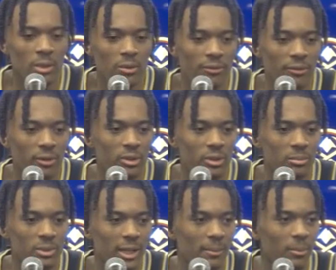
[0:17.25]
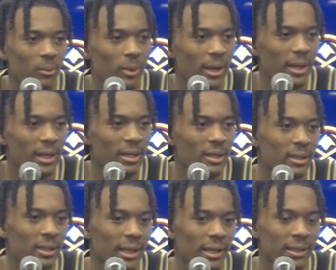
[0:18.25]
feel some type of way,
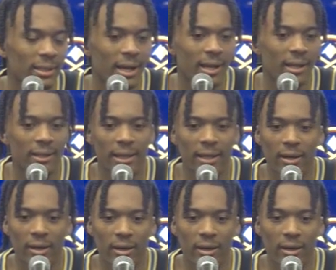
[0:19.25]
like not like